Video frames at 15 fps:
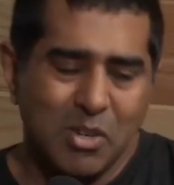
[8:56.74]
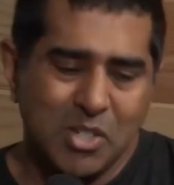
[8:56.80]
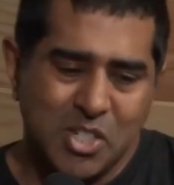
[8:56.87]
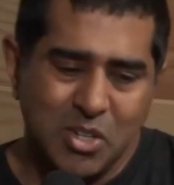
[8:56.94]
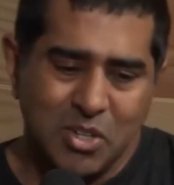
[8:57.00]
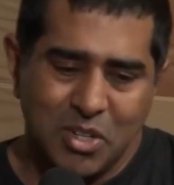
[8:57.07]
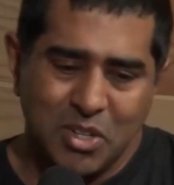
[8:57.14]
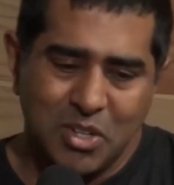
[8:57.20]

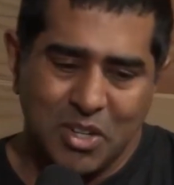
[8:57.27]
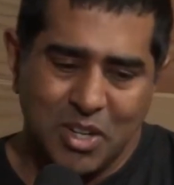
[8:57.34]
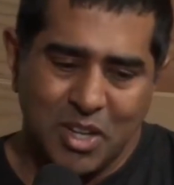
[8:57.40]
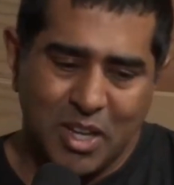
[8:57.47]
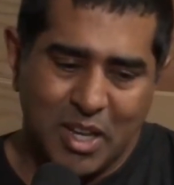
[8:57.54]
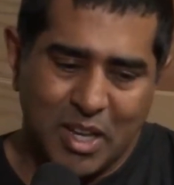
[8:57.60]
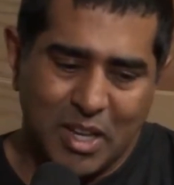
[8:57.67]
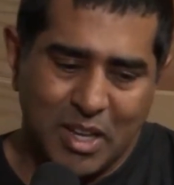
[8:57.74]
shooting
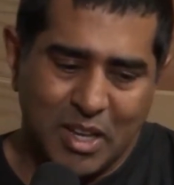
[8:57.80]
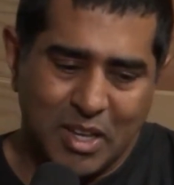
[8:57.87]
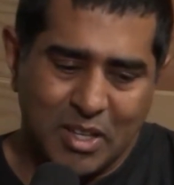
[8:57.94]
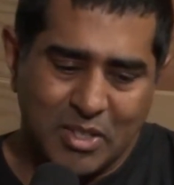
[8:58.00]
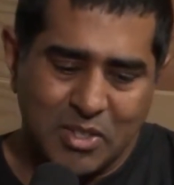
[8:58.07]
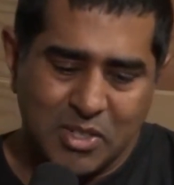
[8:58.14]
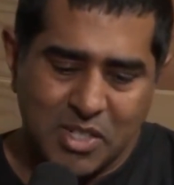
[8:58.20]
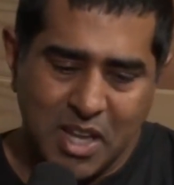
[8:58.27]

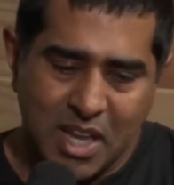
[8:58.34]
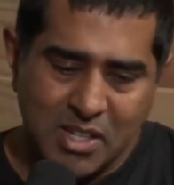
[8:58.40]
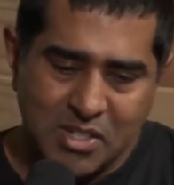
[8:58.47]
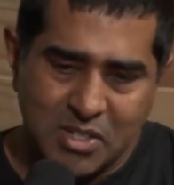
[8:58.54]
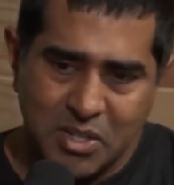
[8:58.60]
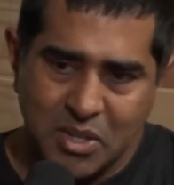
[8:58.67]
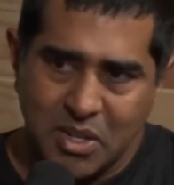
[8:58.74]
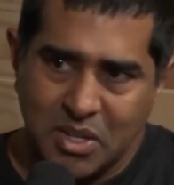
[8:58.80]
Dukes of
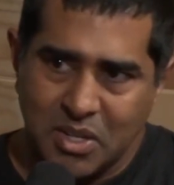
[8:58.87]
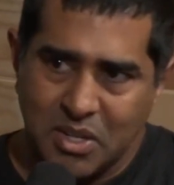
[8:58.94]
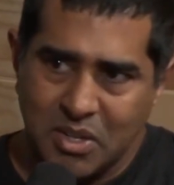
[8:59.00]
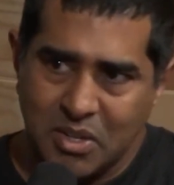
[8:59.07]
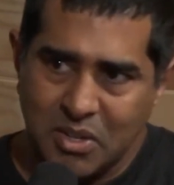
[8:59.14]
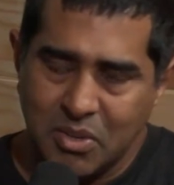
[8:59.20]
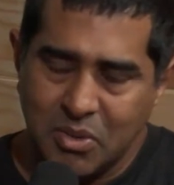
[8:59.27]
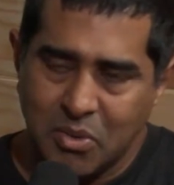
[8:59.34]
Hazzard
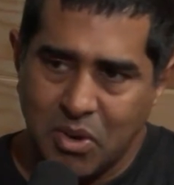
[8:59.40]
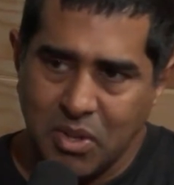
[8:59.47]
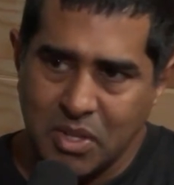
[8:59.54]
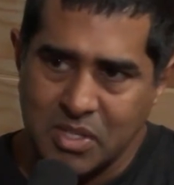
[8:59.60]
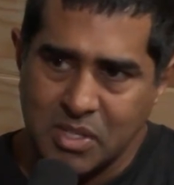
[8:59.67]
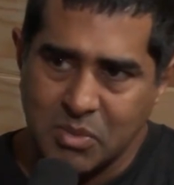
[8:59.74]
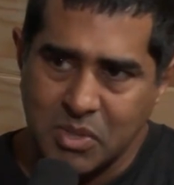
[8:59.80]
in New Orleans,